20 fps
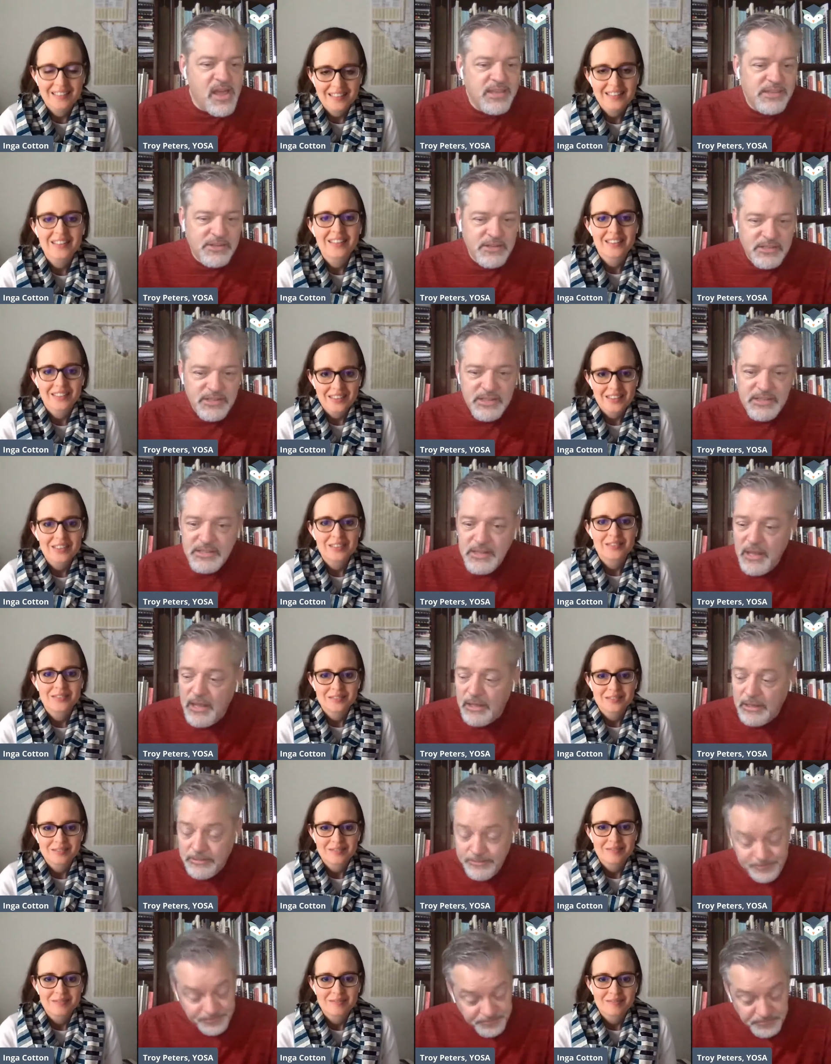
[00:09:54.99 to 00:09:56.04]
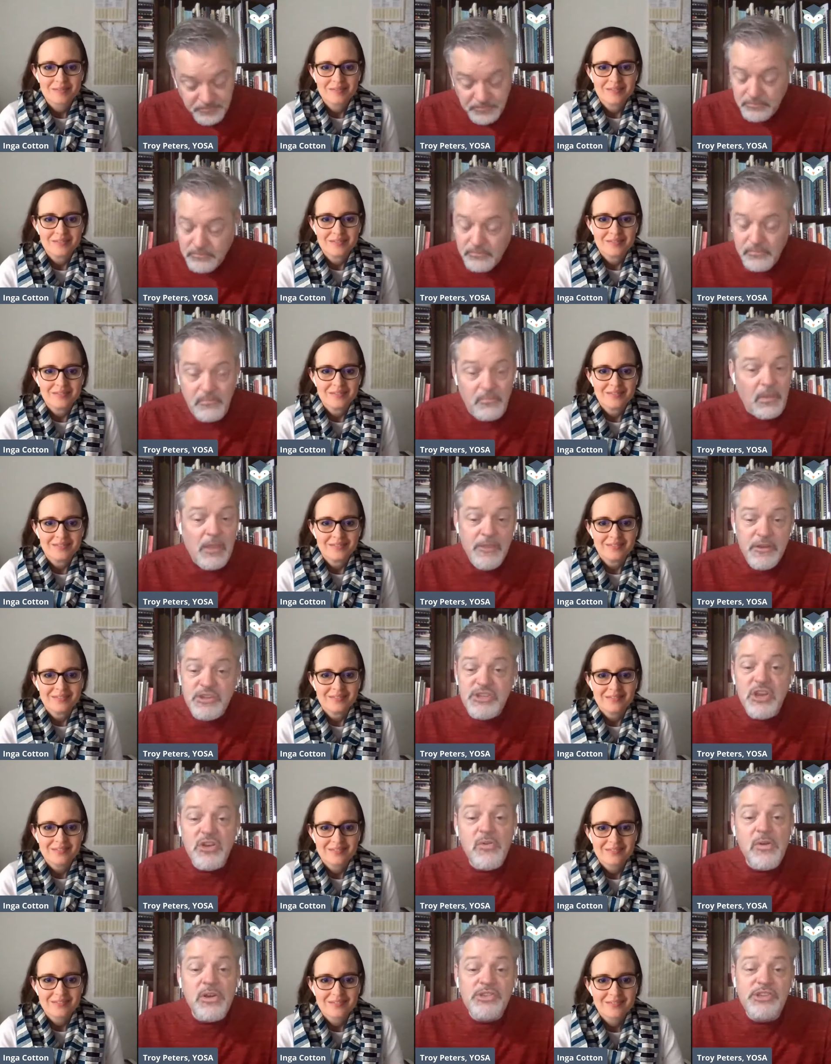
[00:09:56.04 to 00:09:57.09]
Speaker 1: concerts is,
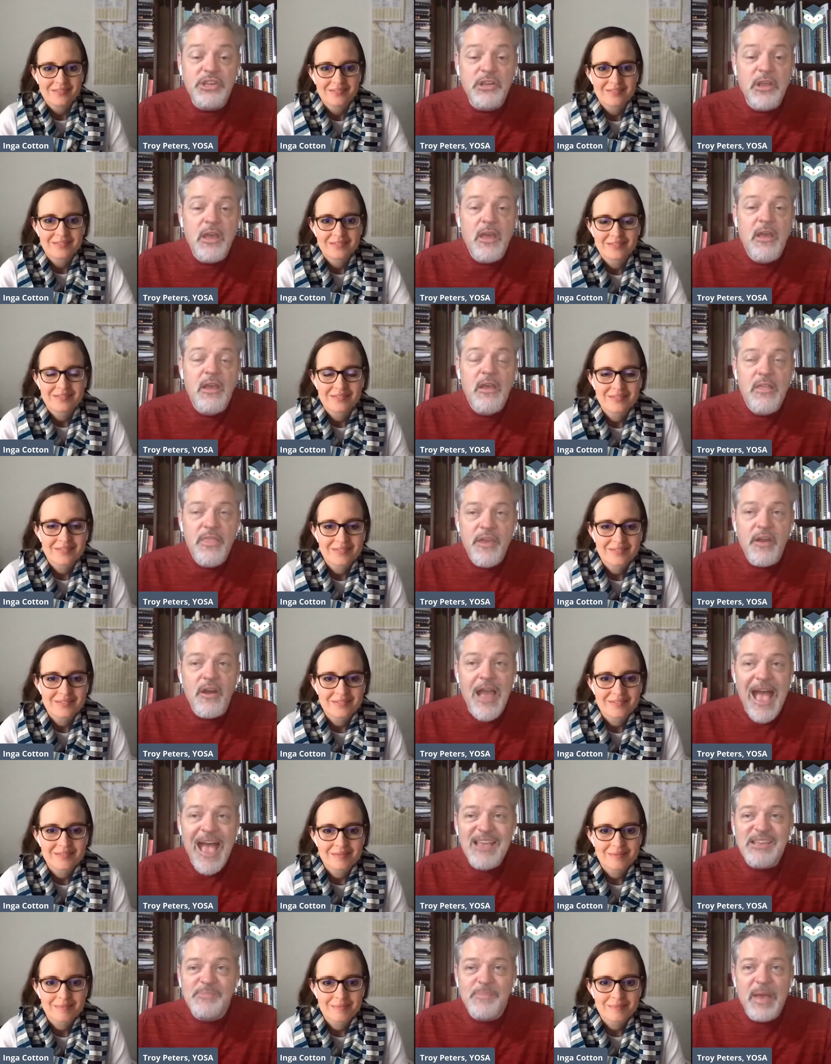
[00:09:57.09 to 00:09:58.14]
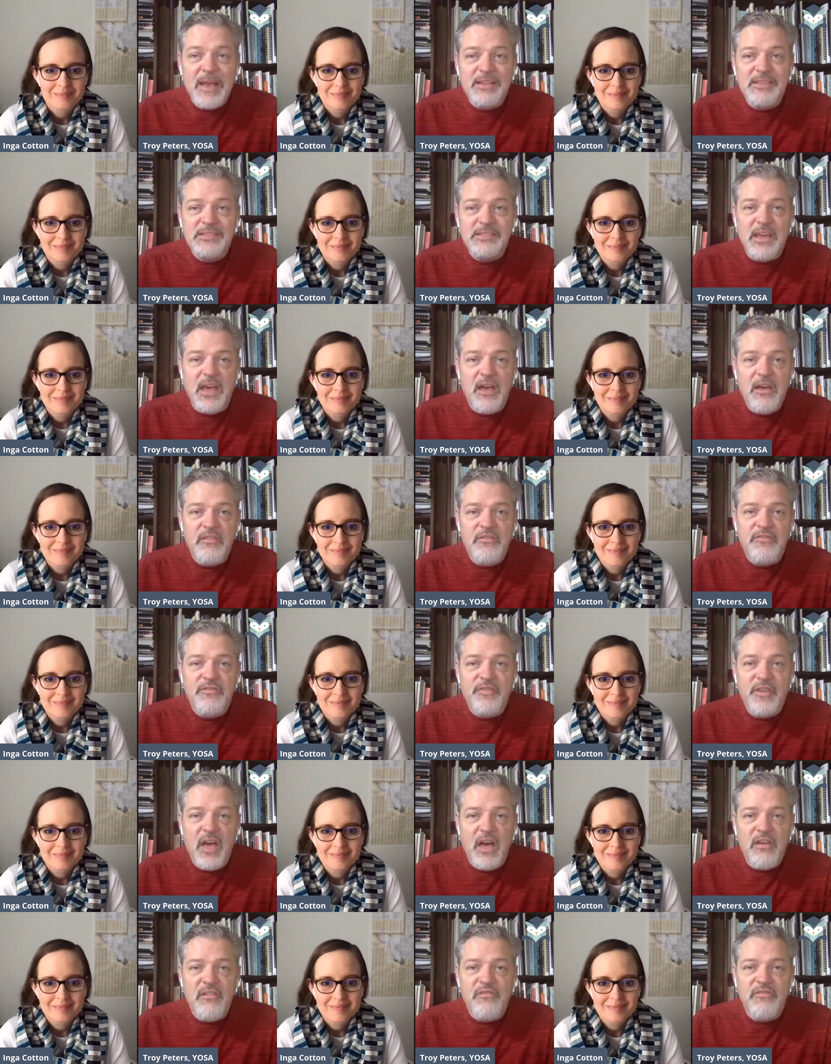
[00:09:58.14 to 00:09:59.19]
there's no question there are aspects of
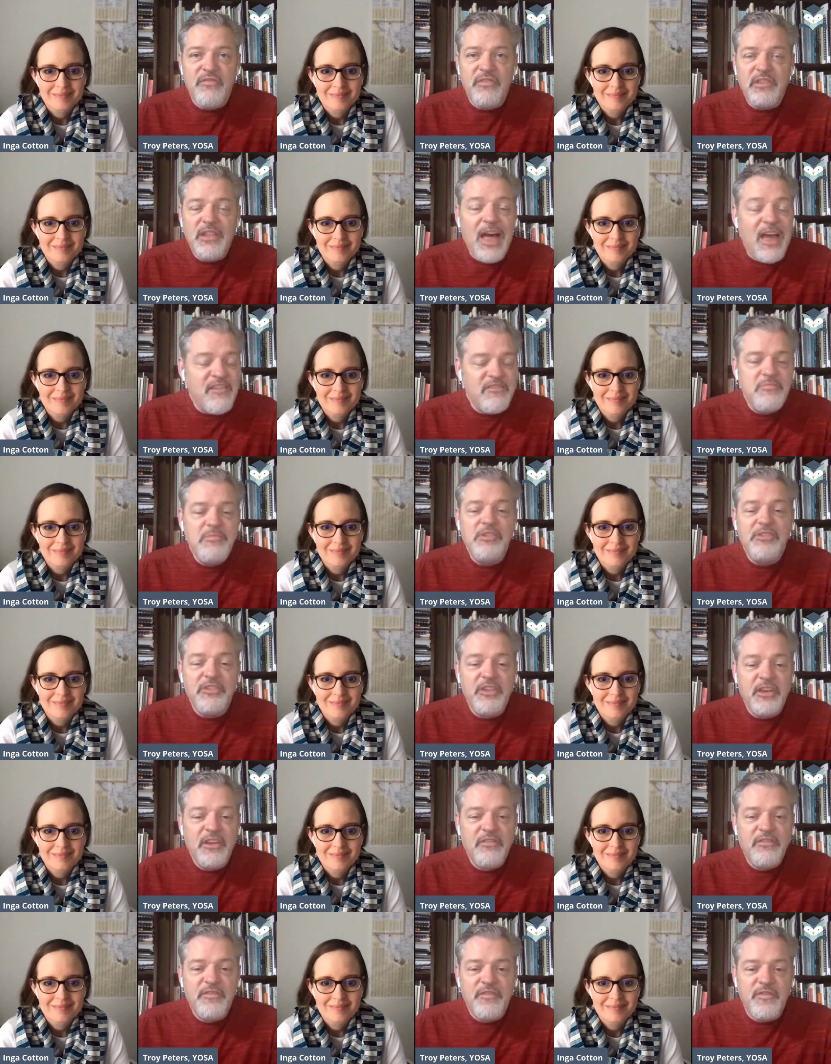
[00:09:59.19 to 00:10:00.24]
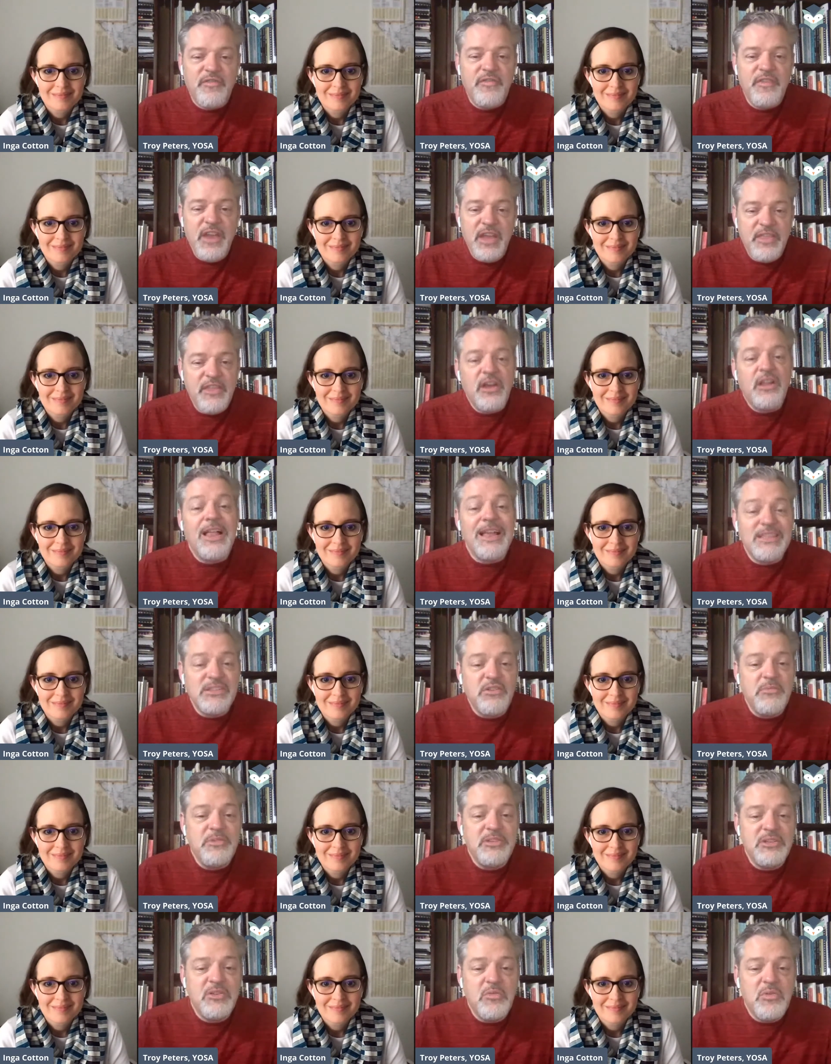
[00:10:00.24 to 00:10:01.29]
of live music in the
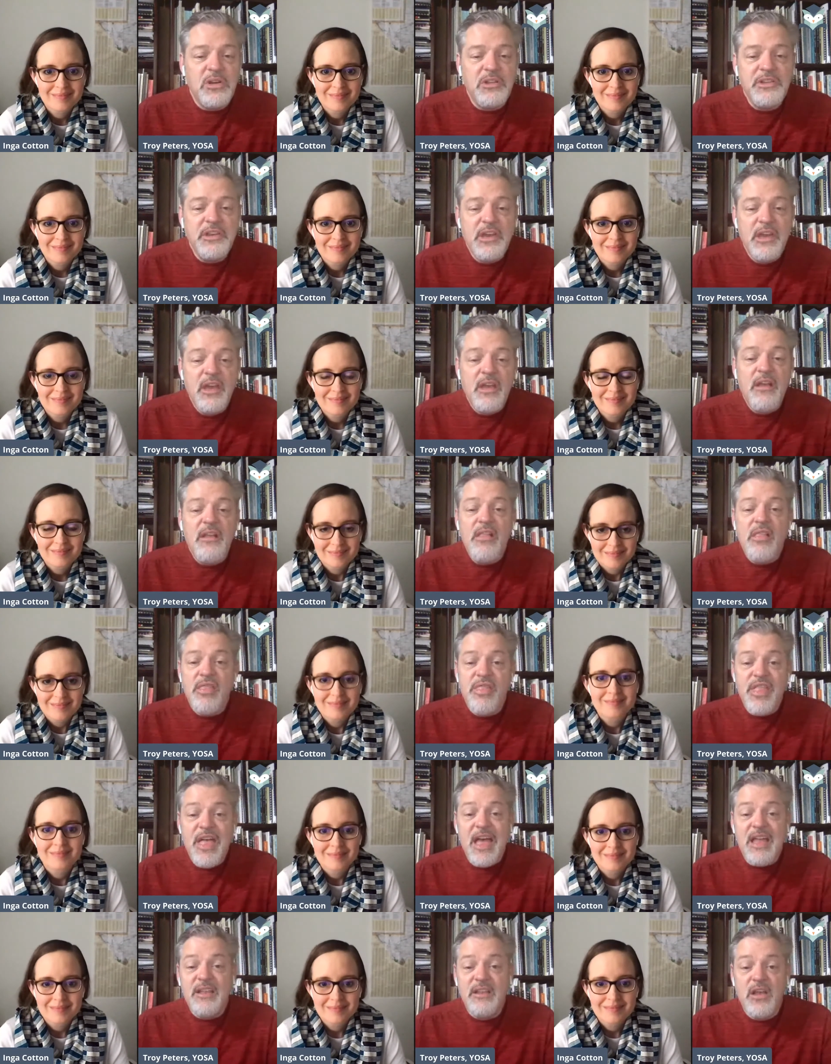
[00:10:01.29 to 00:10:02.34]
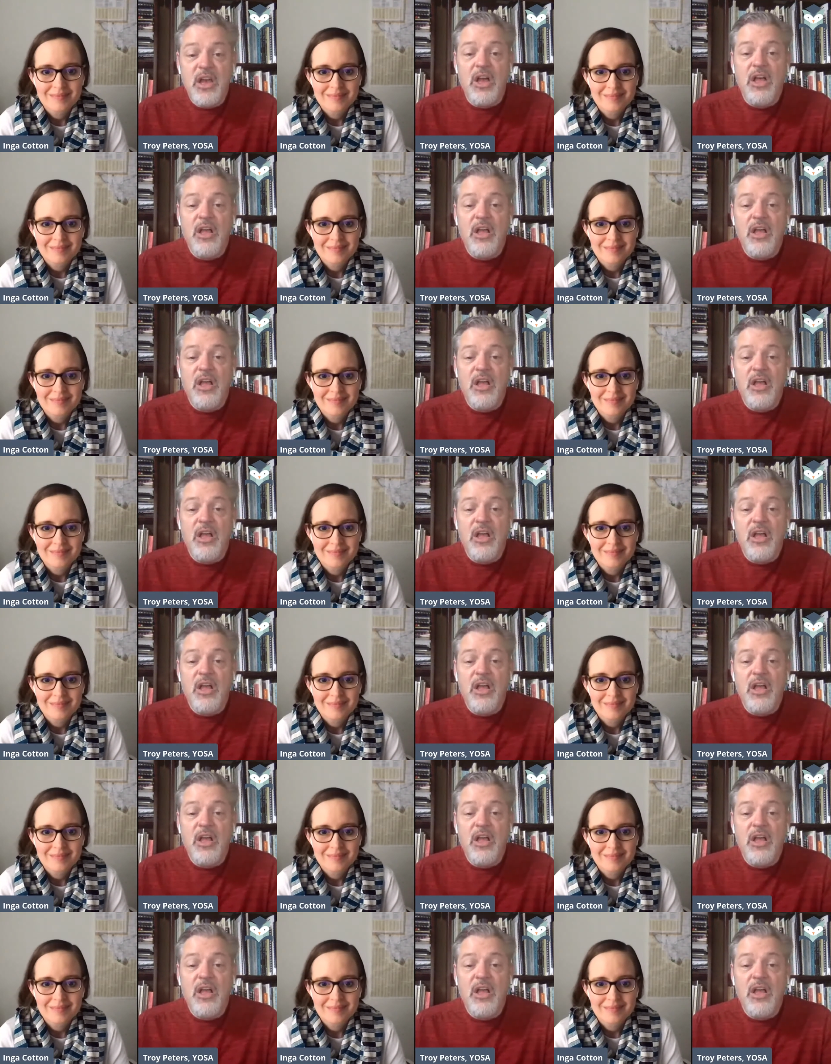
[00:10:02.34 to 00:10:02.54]
classical music world that